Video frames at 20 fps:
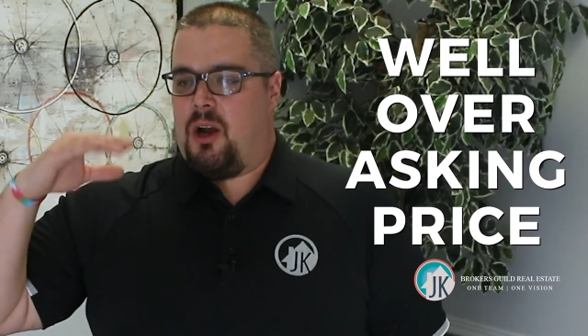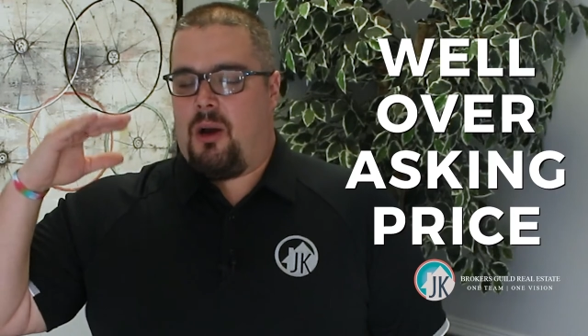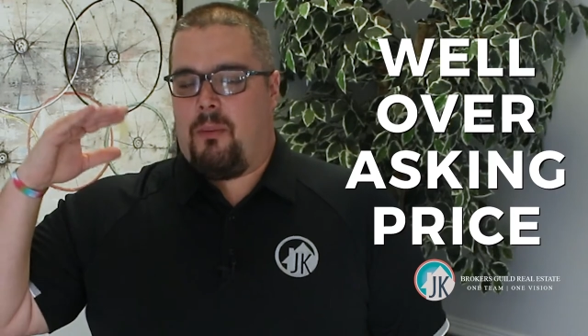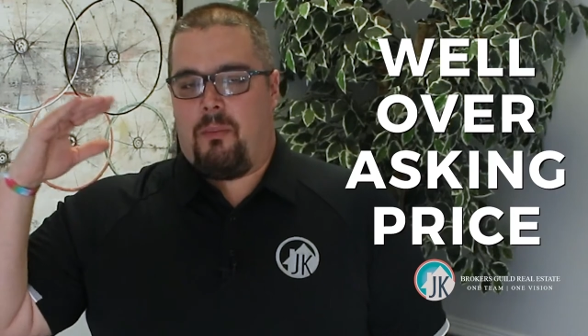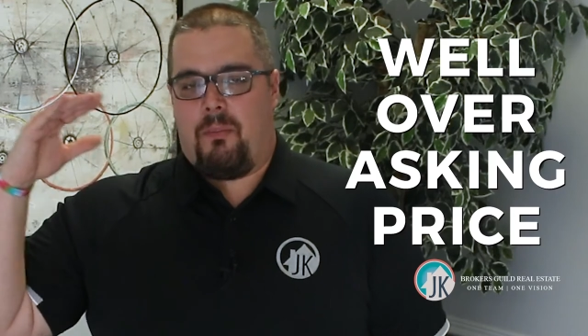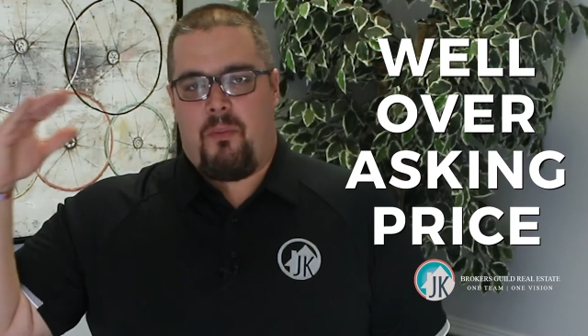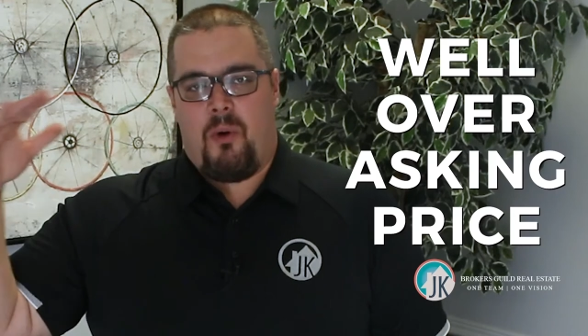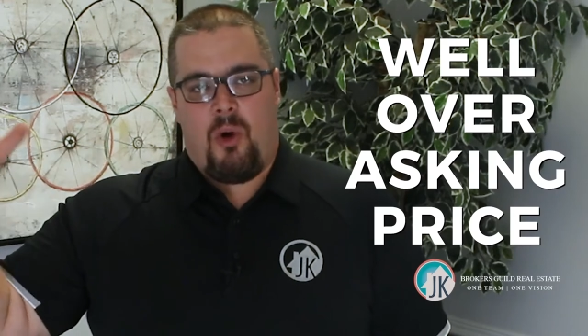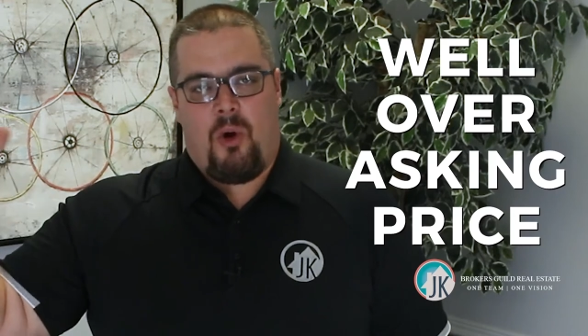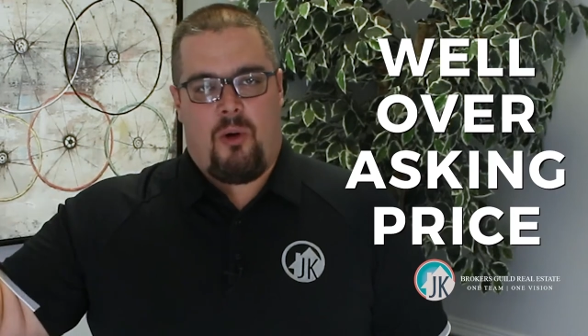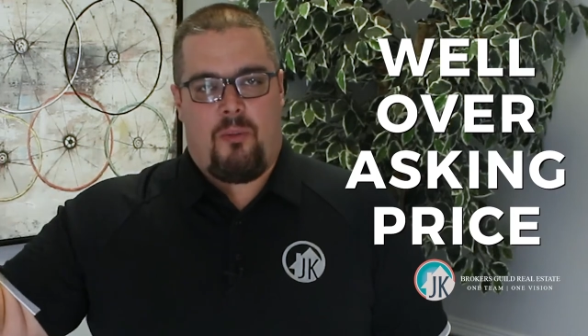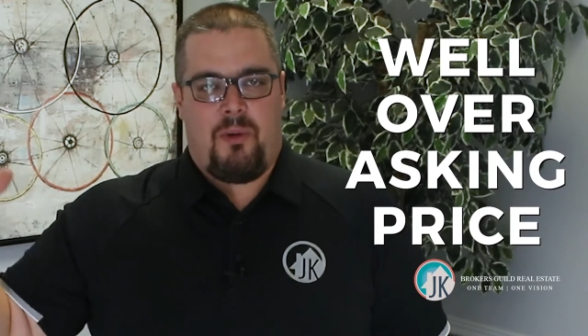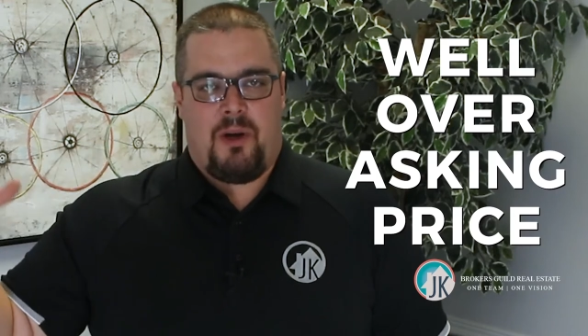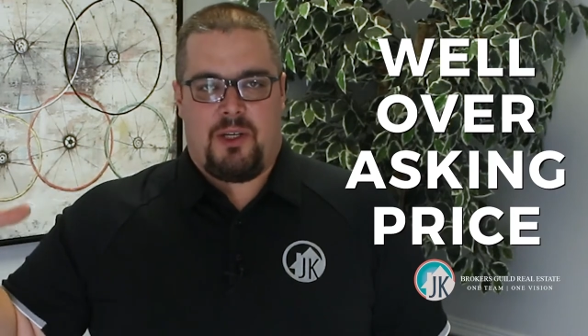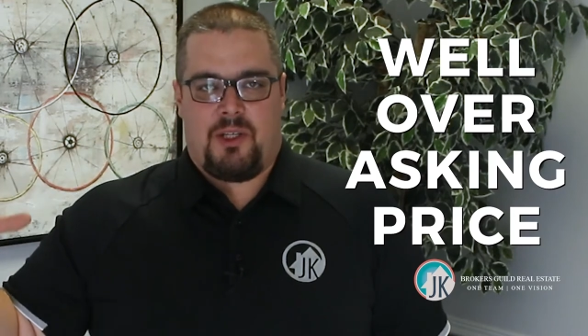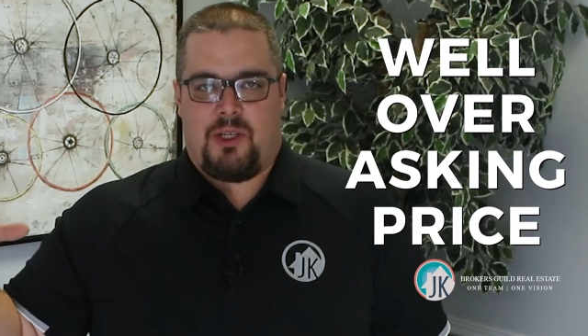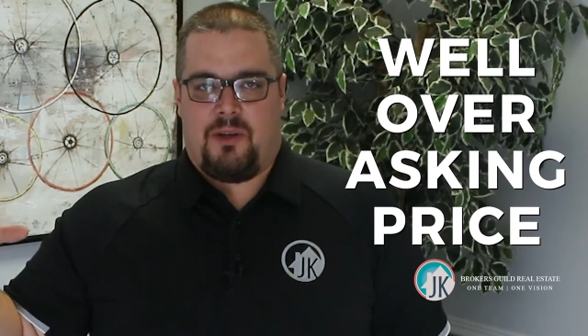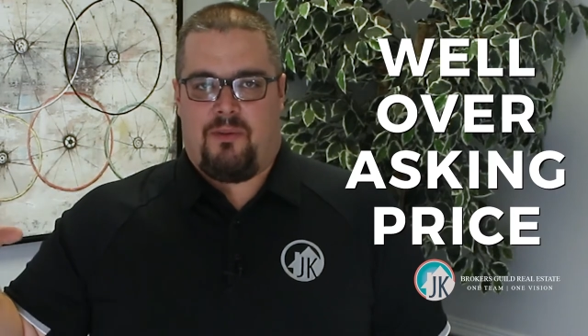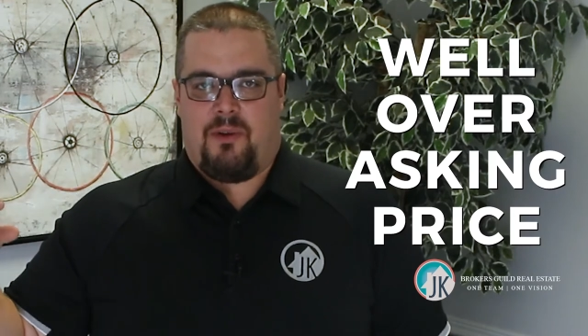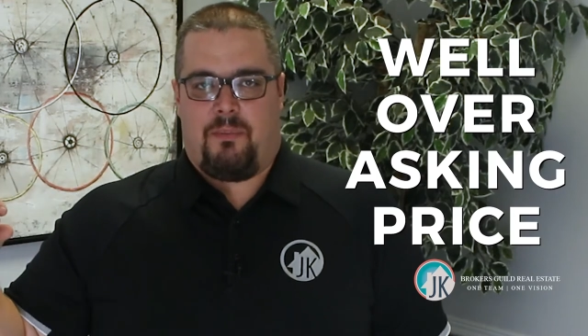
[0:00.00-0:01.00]
a whole
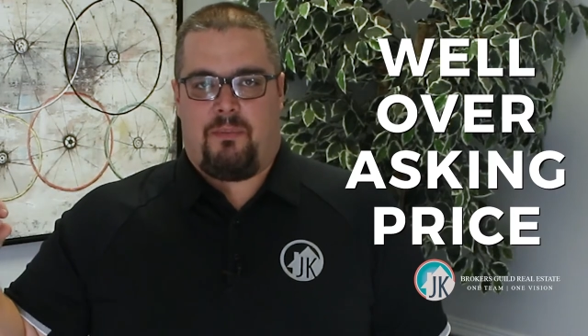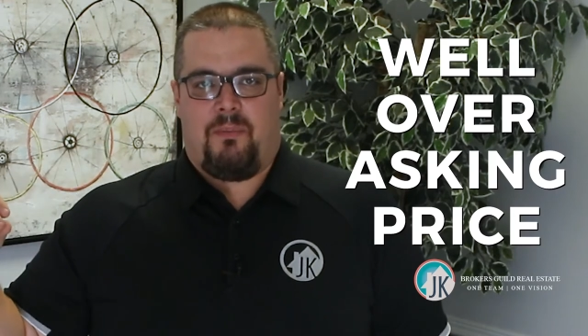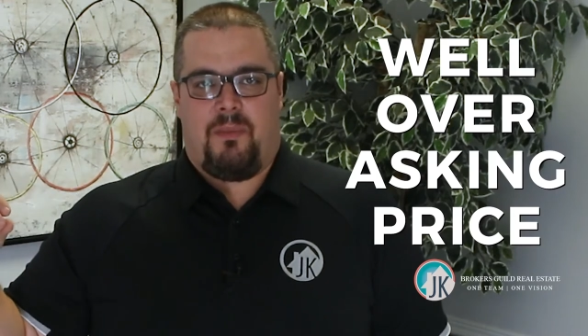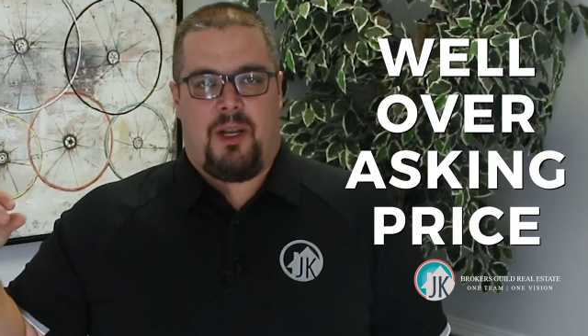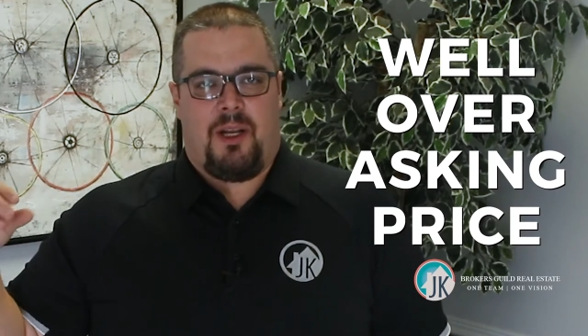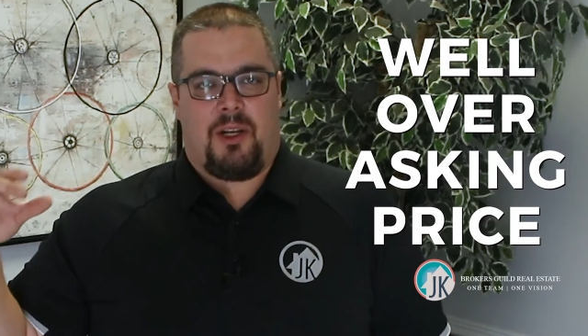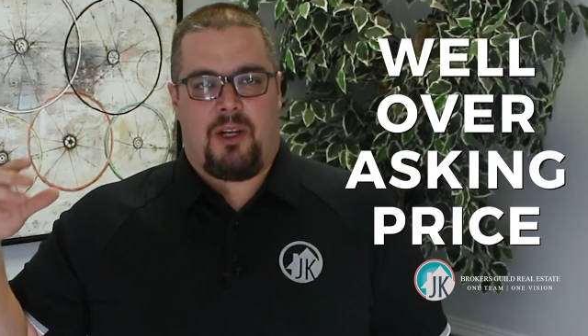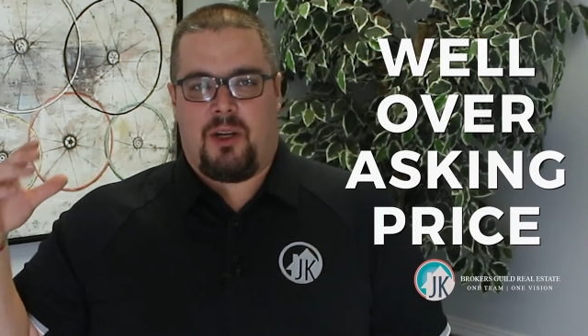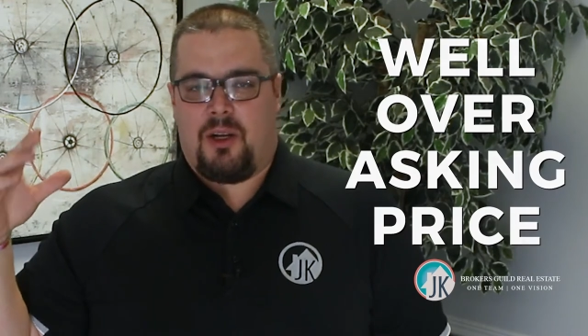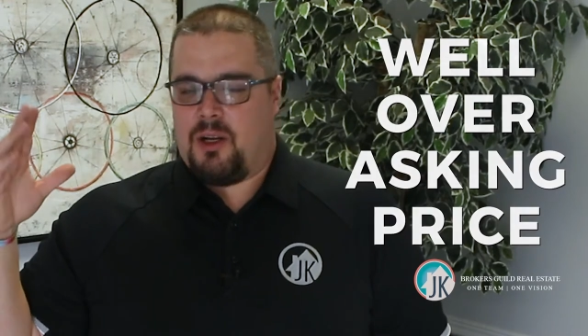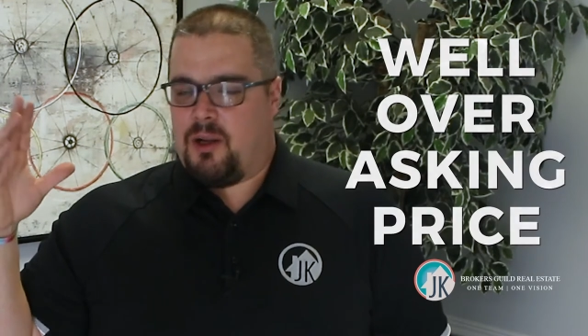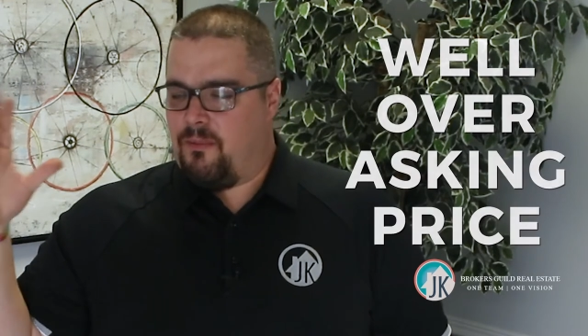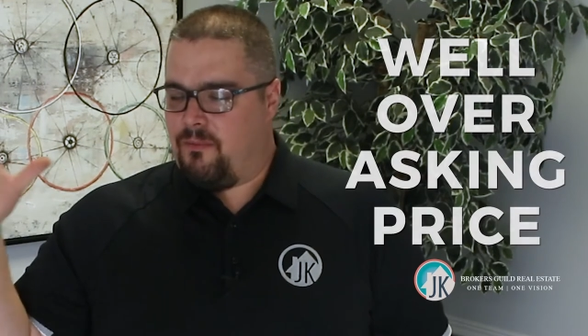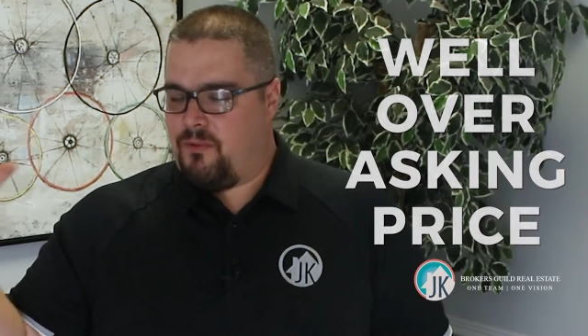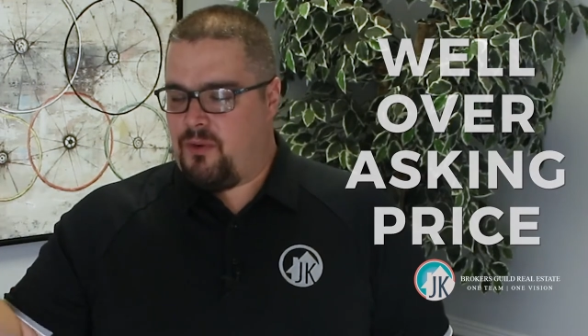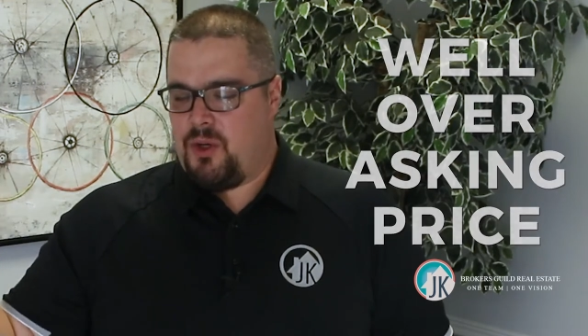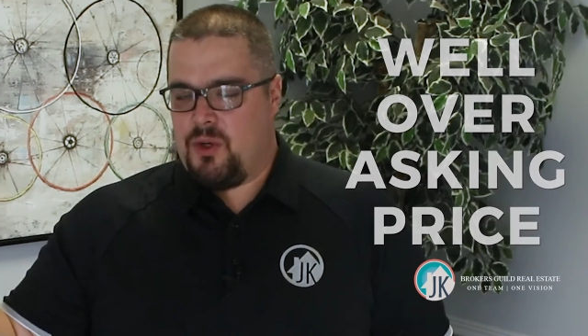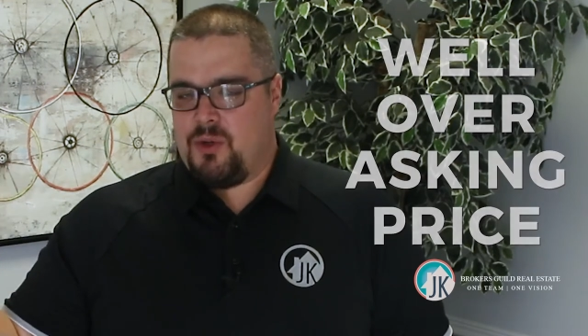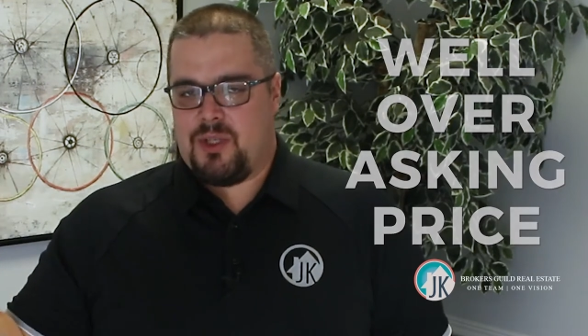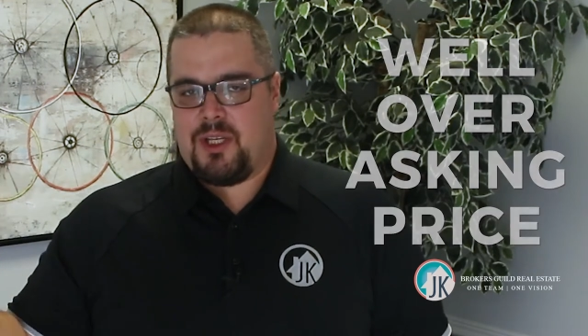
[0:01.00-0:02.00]
bunch of
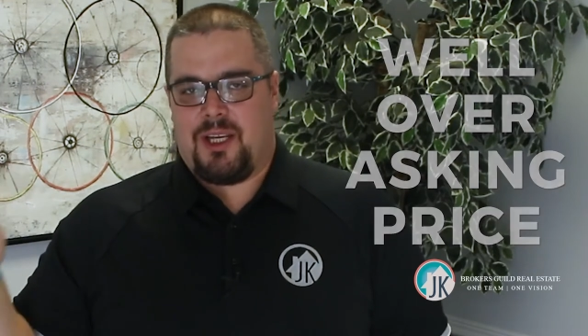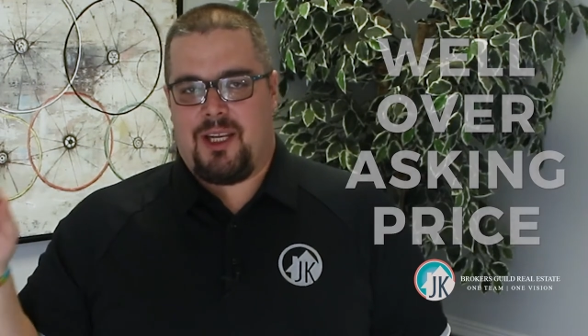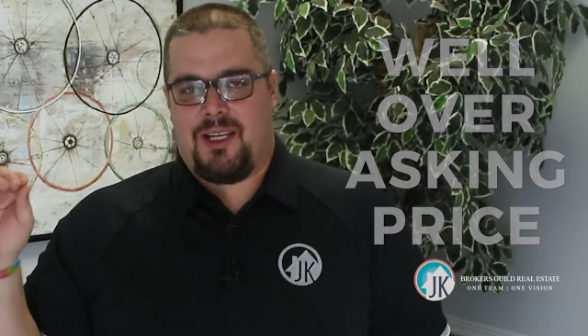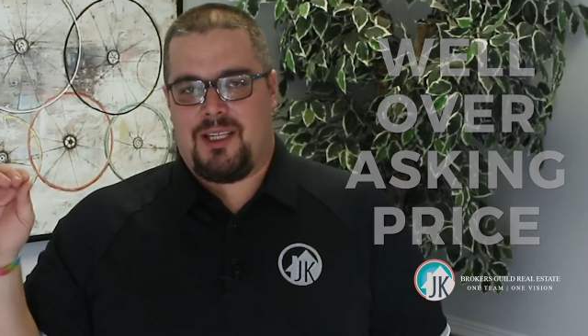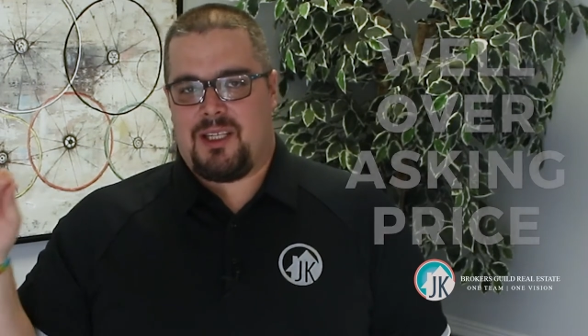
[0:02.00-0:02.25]
confusing